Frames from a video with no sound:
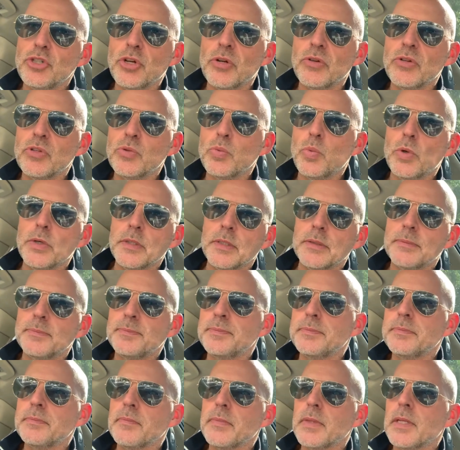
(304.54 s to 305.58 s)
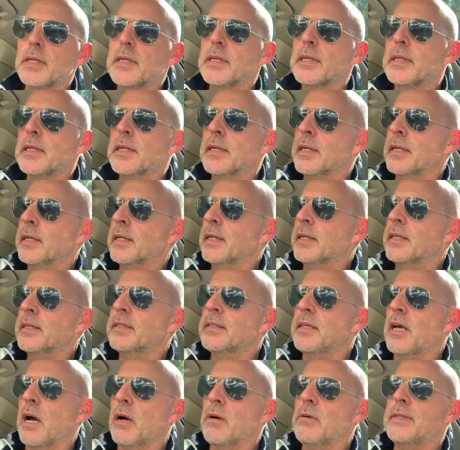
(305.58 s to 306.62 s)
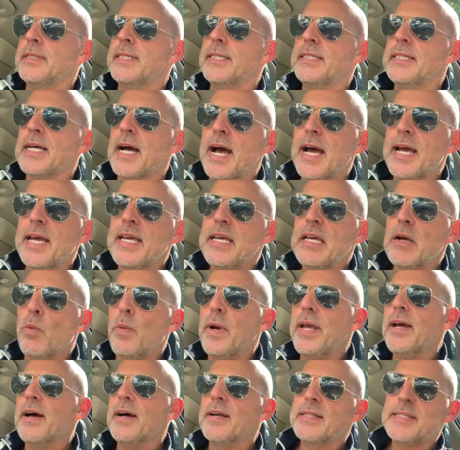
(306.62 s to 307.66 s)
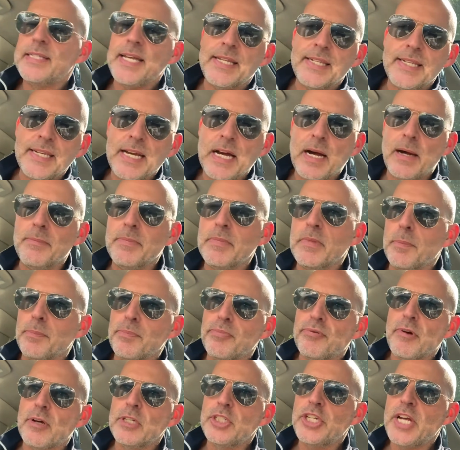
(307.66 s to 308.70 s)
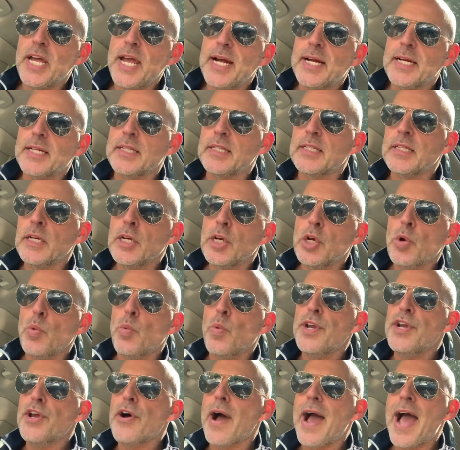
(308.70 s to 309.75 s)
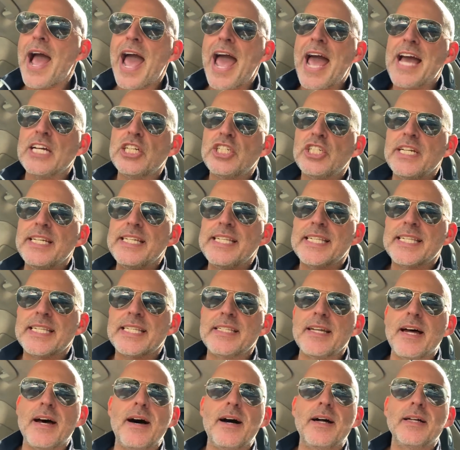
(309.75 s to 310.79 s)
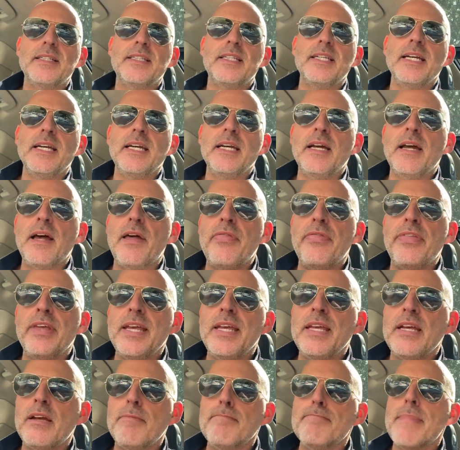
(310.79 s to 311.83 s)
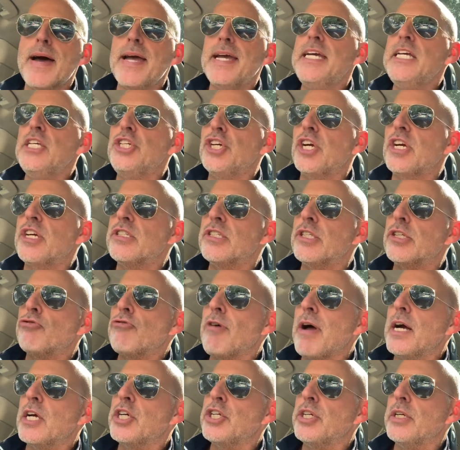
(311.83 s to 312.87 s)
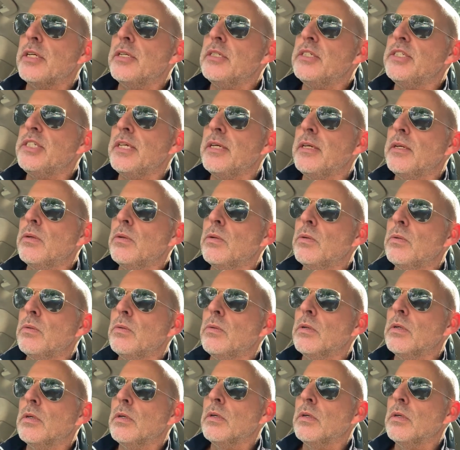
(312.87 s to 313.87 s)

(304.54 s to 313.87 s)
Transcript: John's Wood. So today we are setting up the project. We're not actually starting the major construction till